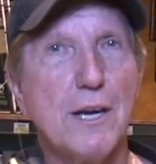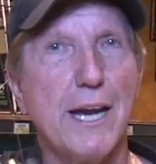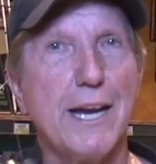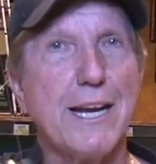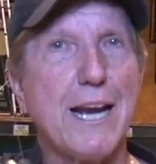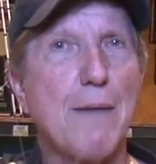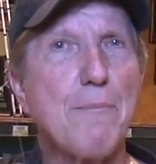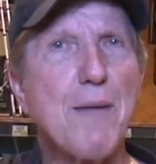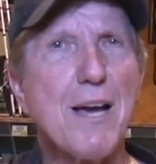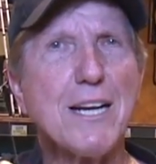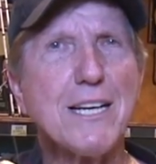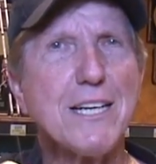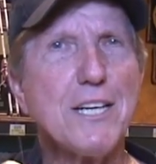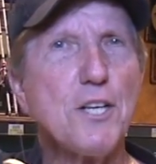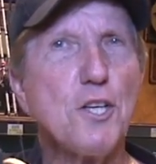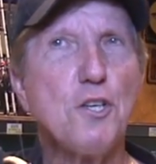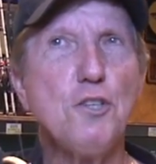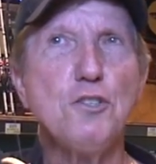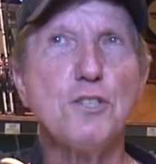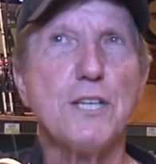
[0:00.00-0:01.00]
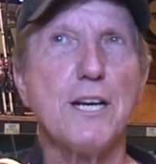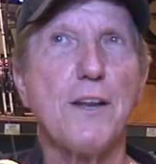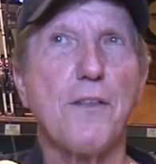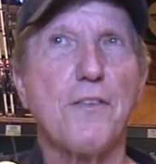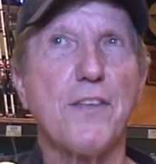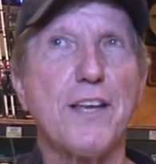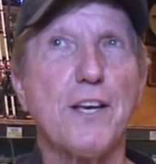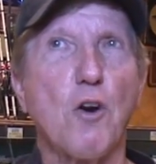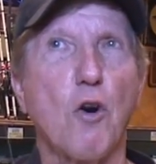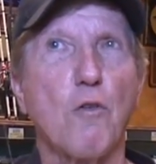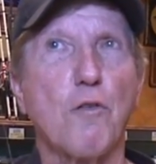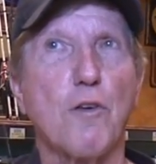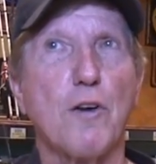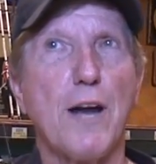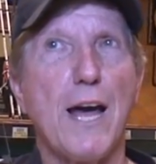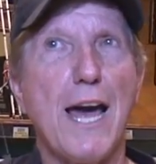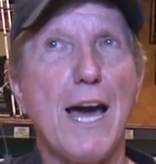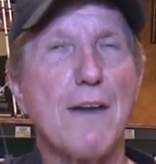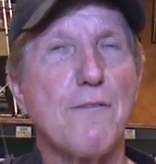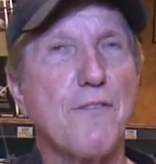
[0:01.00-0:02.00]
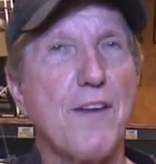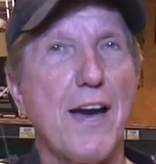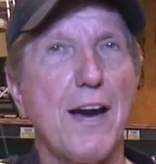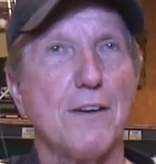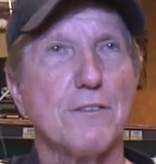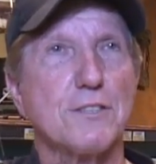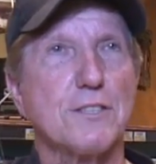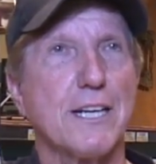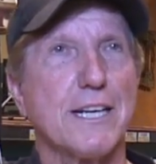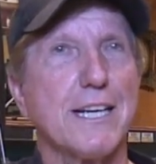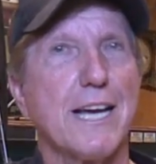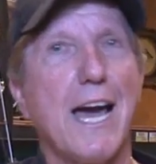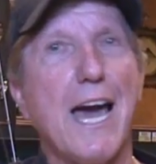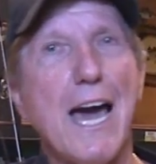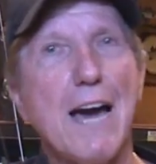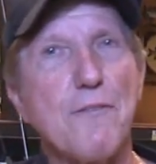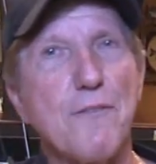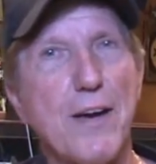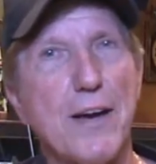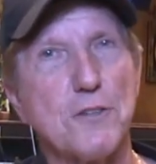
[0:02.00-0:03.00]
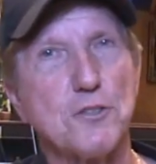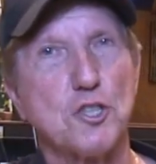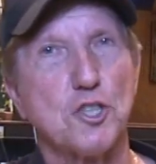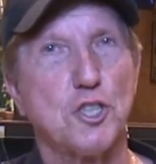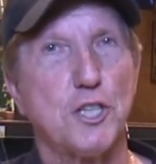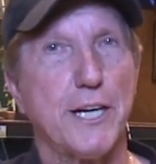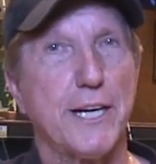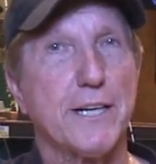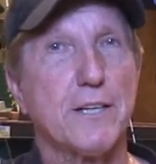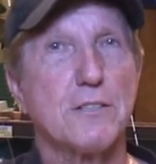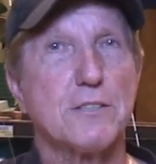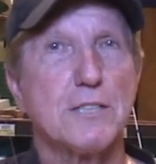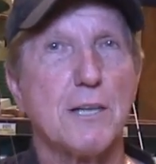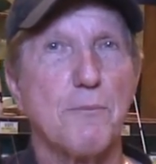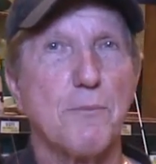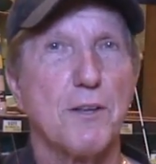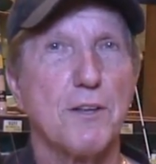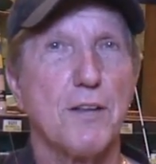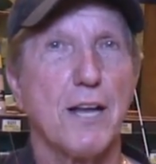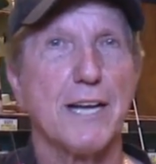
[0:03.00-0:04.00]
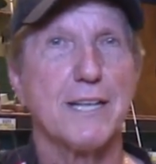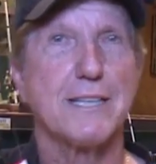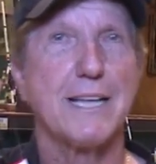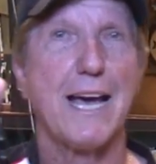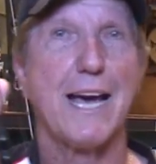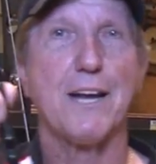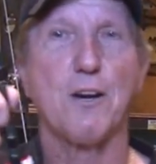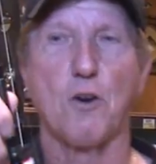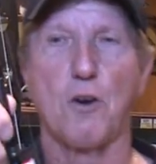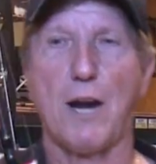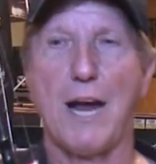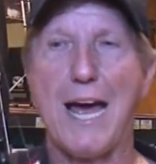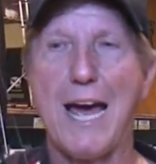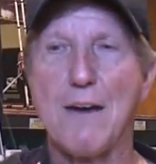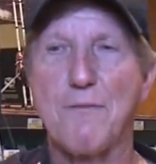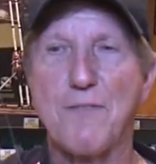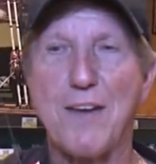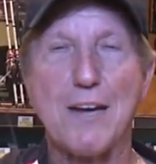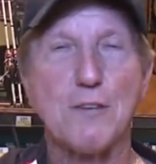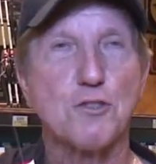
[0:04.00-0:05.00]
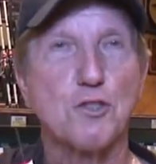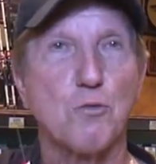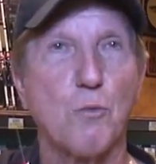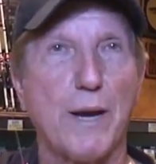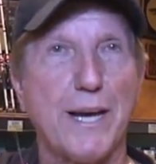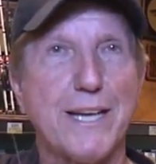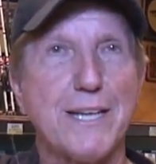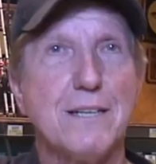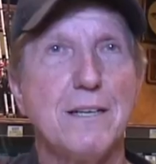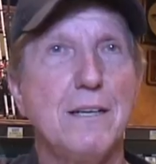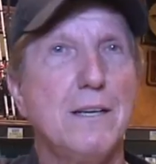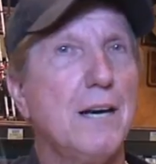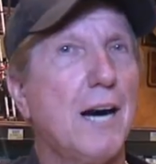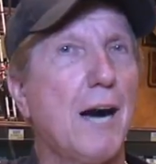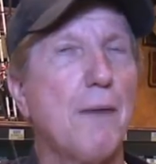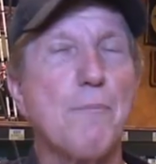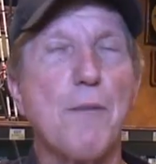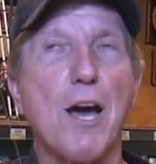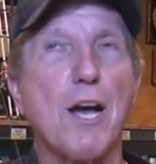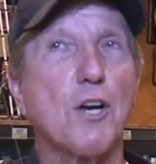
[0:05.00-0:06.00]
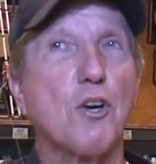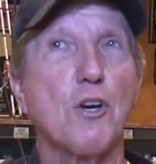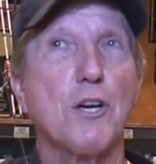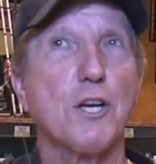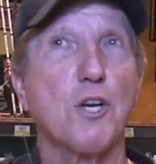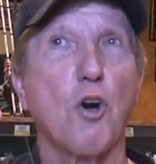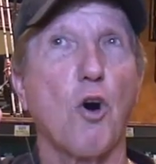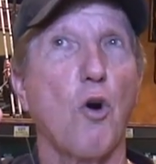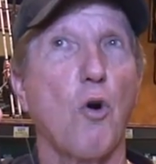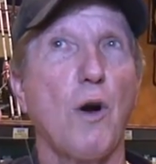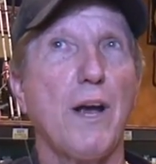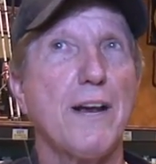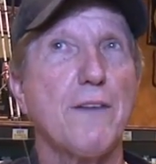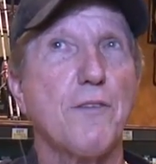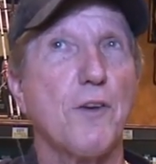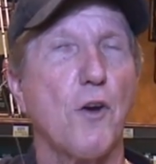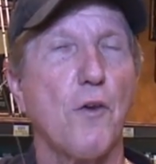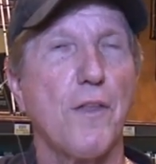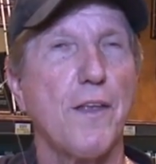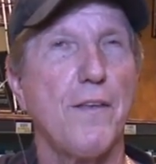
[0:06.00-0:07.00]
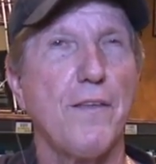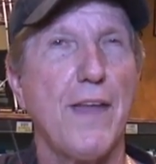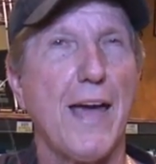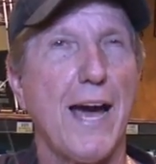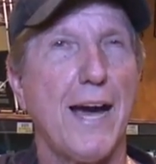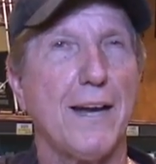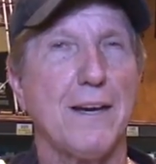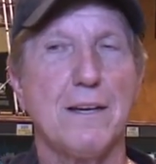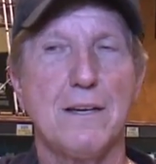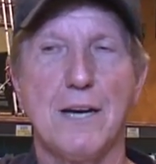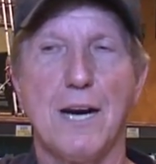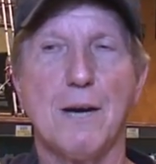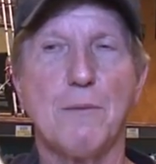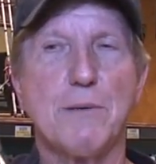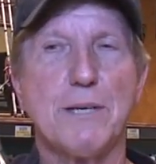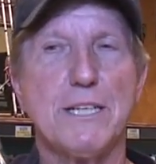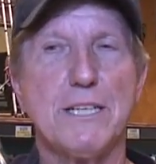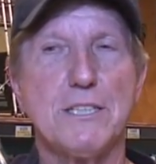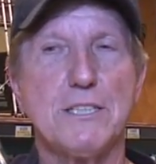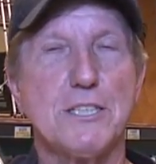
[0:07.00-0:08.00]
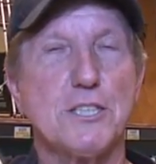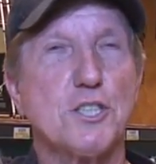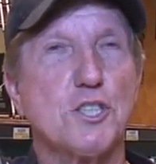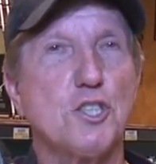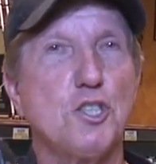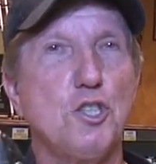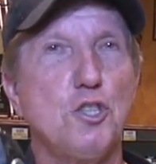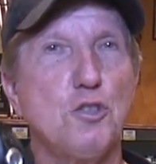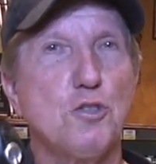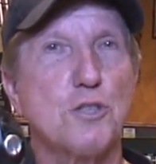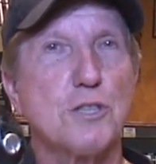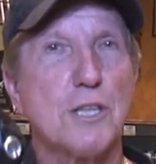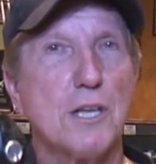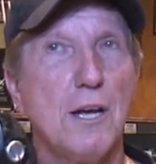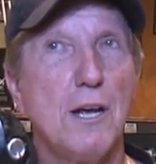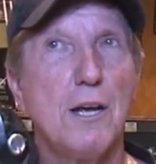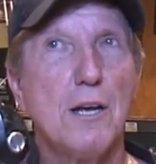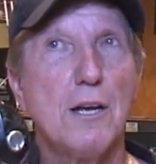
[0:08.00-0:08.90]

and I'm not going to use anything over a half ounce, like a half ounce jig or something like that, or a half ounce weight. I'm not going to go heavier than that. I'm going to just use